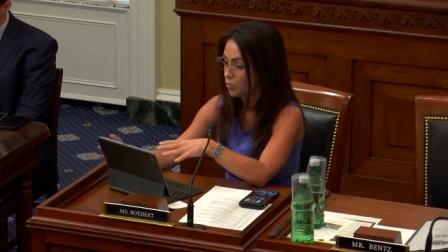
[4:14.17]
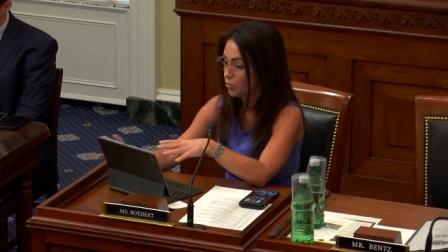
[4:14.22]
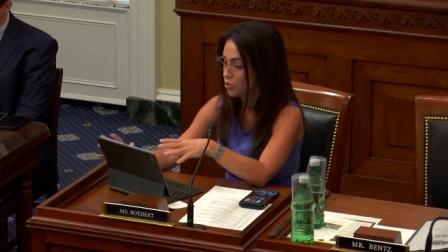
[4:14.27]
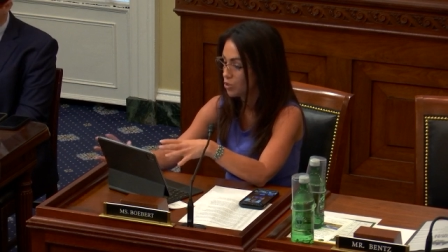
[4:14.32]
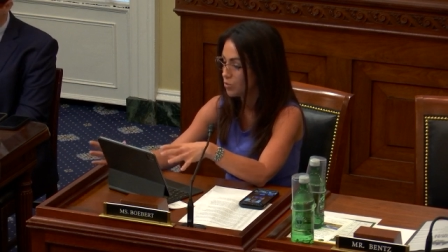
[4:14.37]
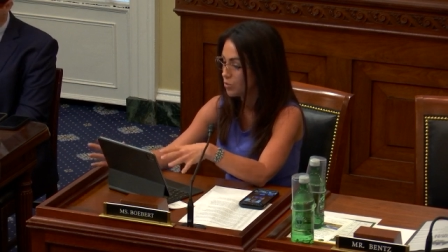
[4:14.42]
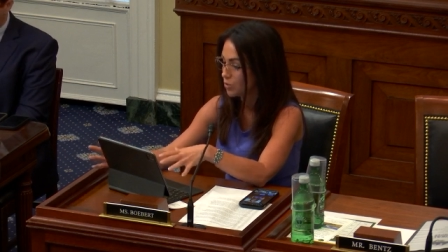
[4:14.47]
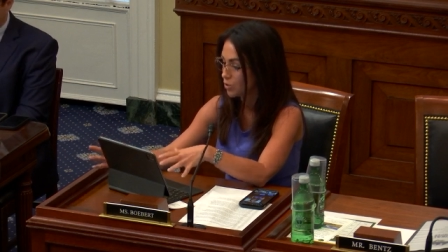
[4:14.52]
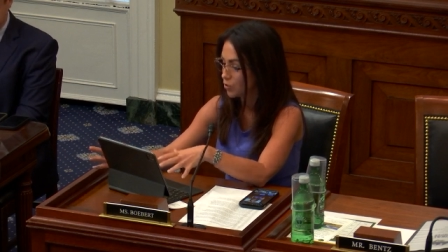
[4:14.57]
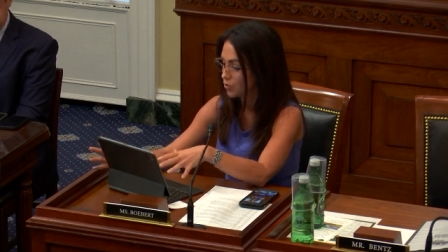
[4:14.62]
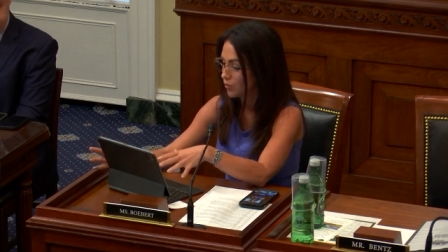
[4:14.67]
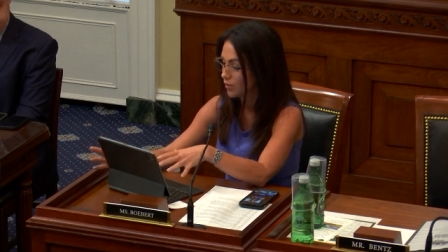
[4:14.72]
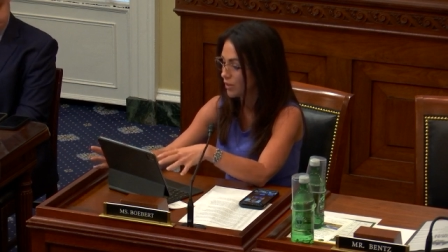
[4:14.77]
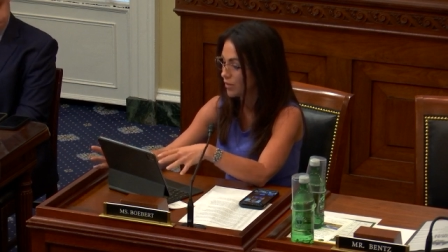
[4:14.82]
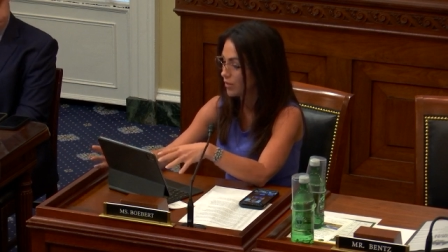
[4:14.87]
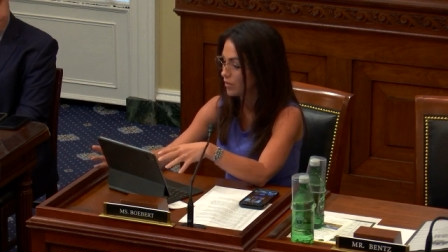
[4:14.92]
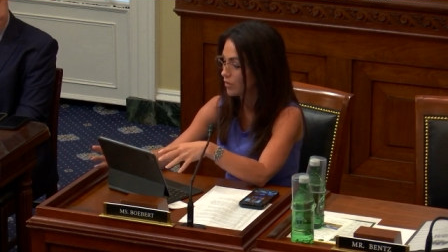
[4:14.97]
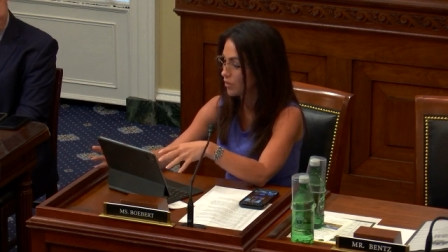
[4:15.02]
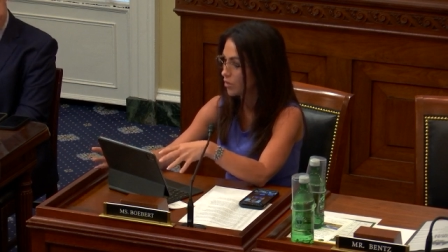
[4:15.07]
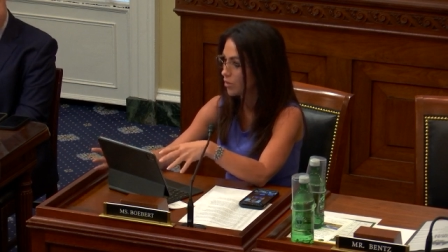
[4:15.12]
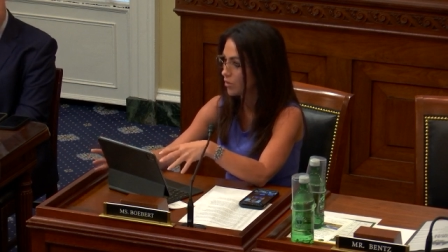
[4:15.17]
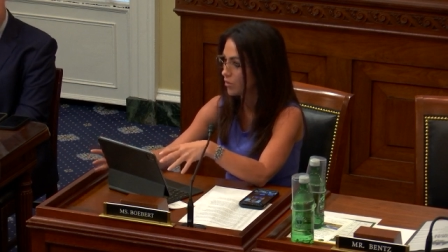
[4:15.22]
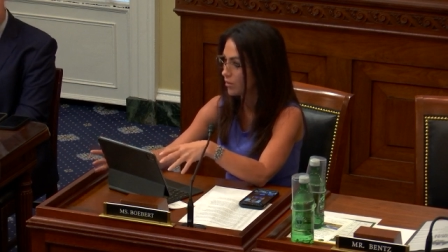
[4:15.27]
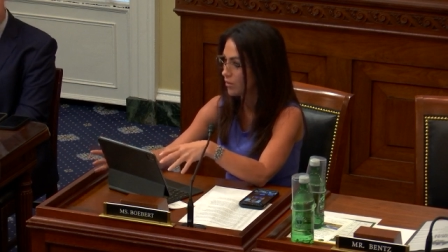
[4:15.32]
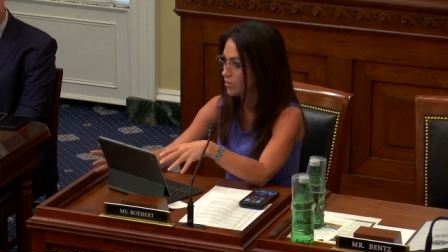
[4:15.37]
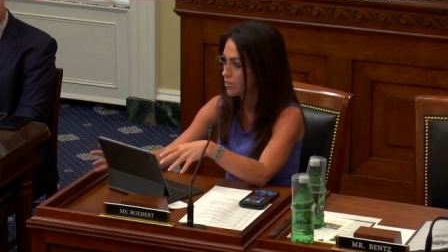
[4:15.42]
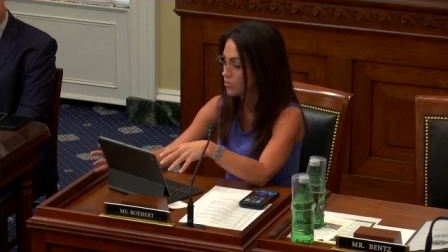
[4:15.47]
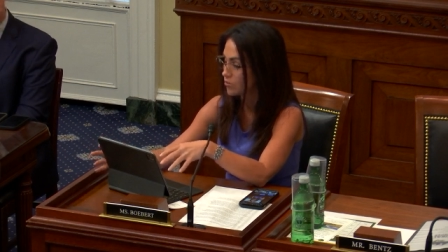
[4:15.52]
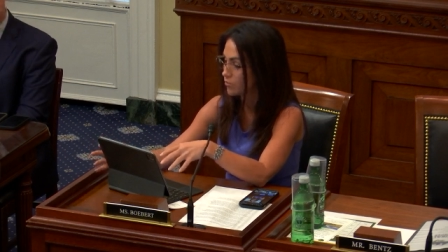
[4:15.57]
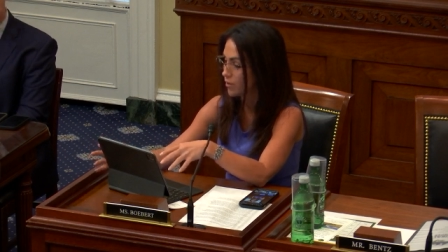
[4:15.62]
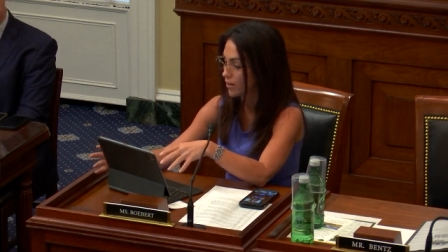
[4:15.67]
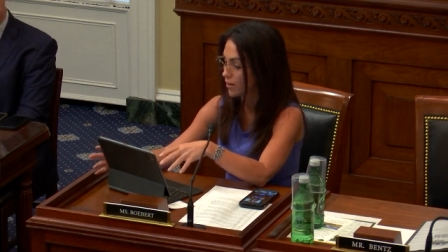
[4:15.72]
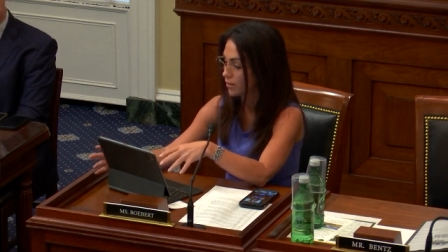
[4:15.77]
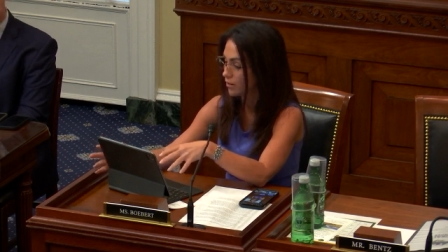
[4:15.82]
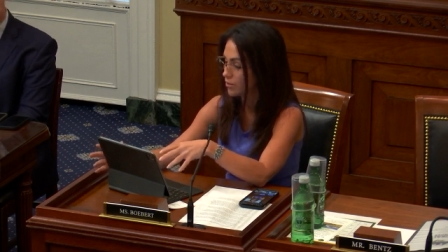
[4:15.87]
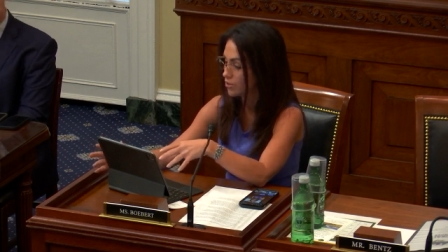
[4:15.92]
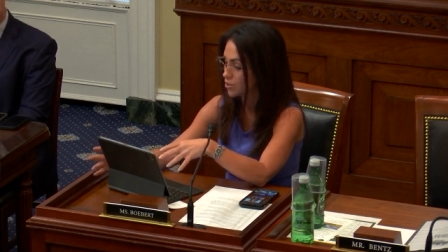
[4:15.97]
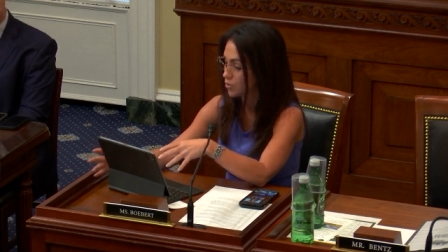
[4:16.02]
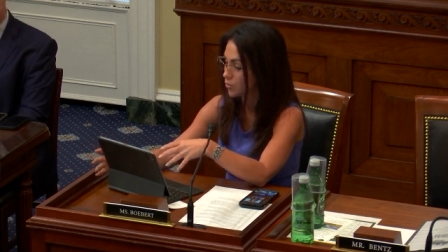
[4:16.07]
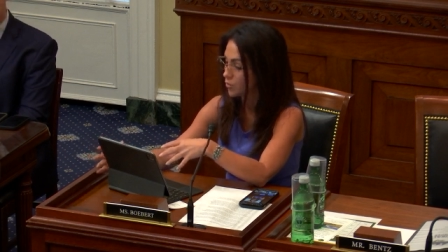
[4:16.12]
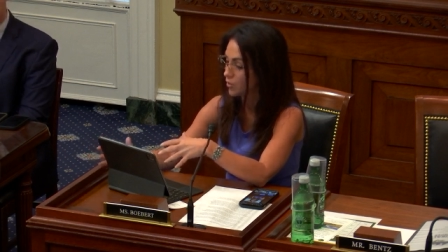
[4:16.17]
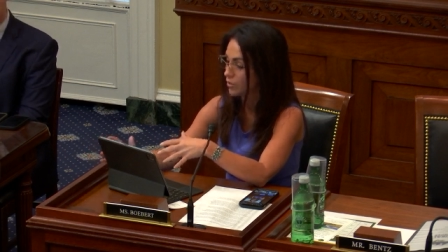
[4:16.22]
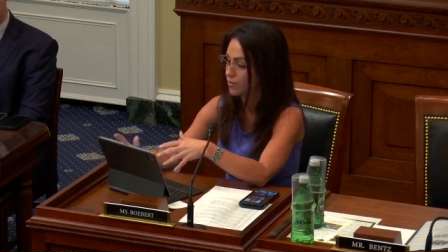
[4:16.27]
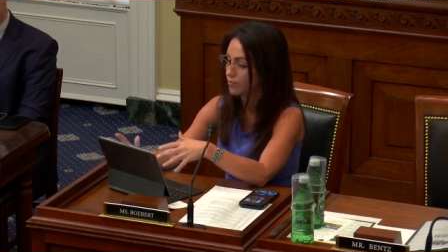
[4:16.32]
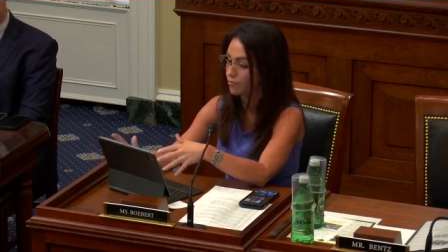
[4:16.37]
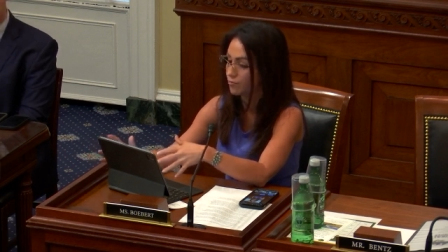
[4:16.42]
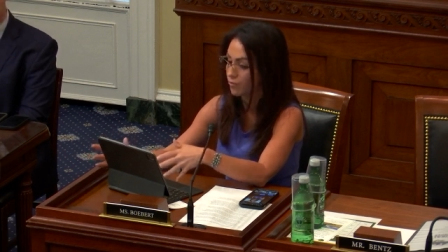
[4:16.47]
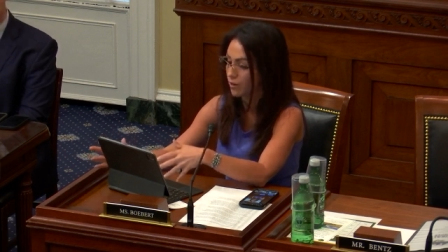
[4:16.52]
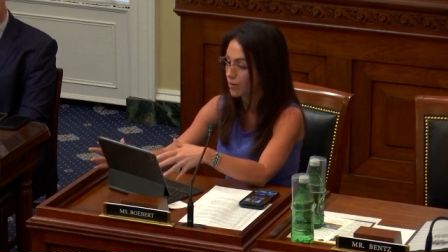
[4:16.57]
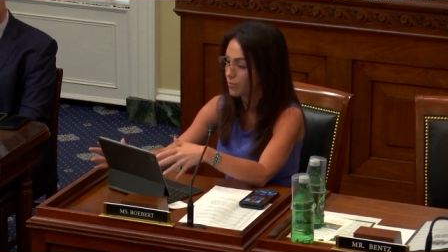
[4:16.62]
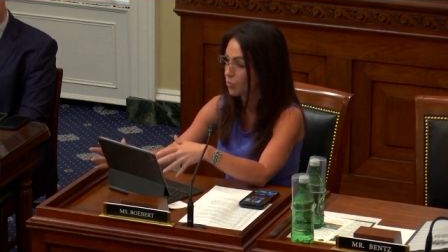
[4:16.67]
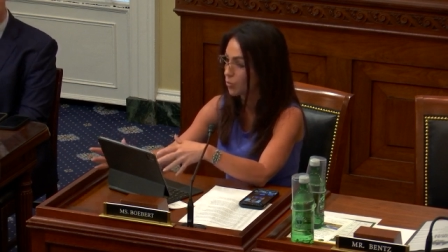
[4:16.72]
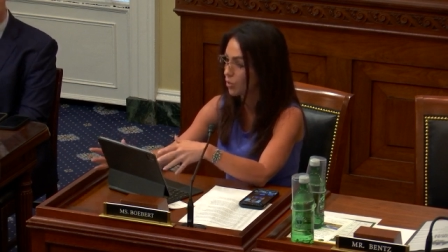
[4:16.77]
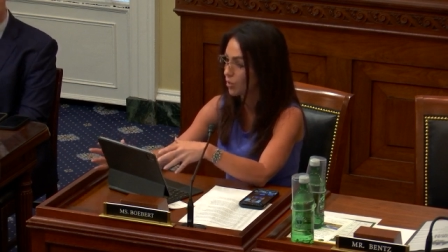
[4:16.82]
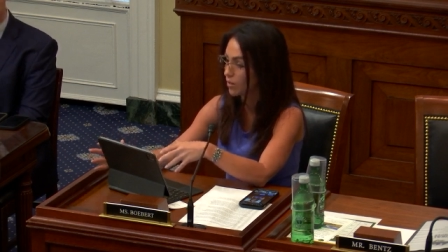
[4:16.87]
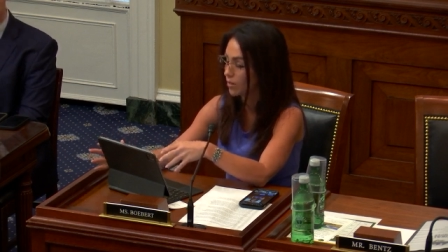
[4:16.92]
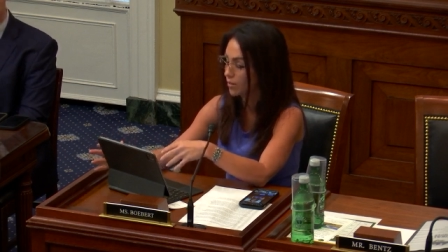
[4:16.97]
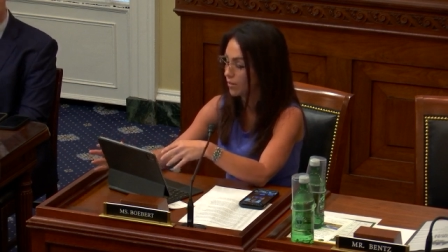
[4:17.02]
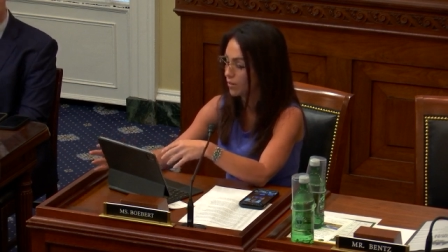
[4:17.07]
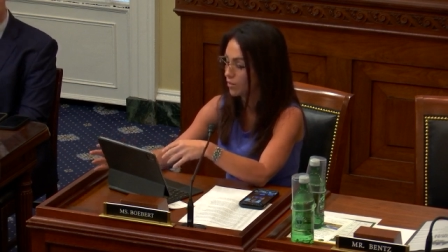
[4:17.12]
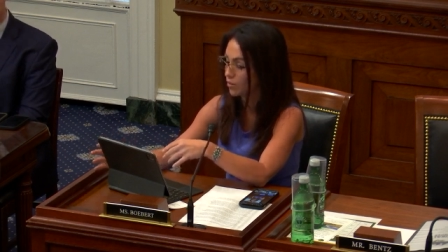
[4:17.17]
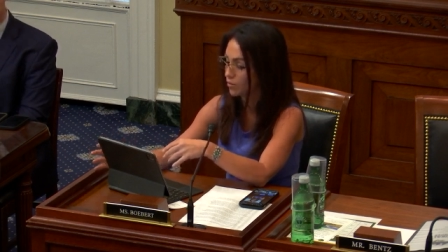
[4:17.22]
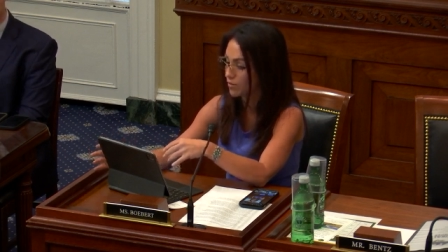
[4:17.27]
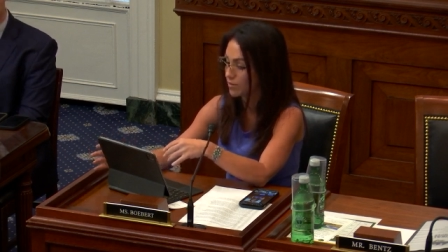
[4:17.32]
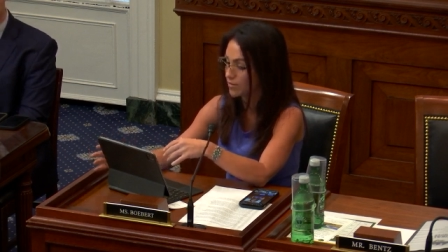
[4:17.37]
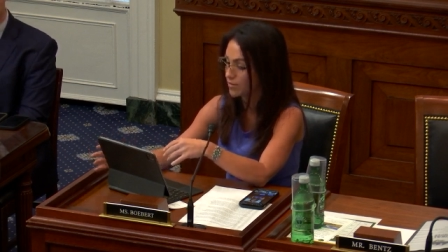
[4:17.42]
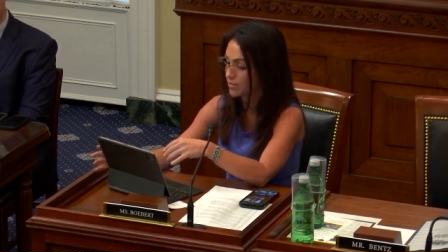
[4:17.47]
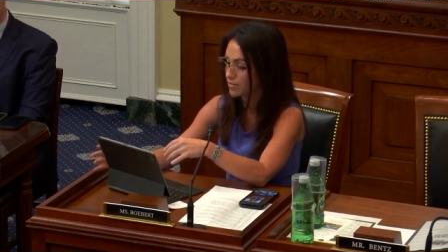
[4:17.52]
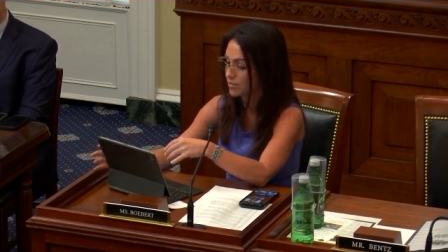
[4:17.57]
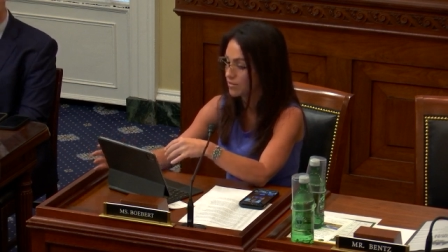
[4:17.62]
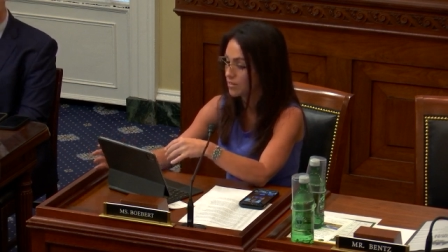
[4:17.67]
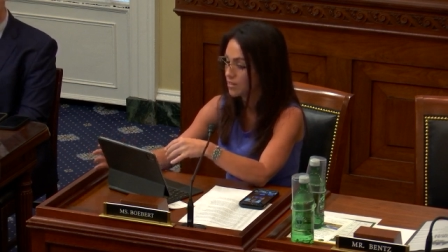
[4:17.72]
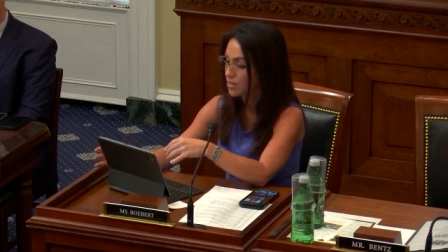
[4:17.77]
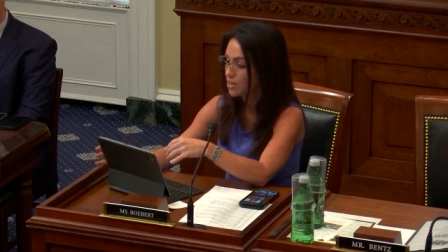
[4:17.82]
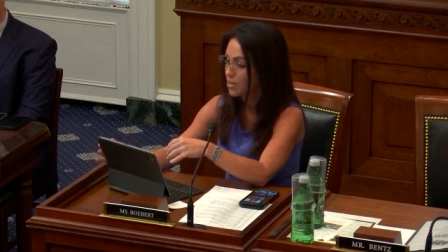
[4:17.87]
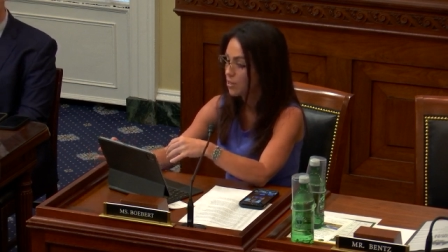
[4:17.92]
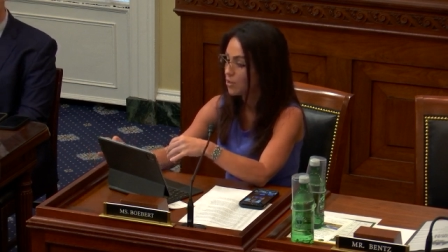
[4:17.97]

Would you agree that the current regulatory framework increases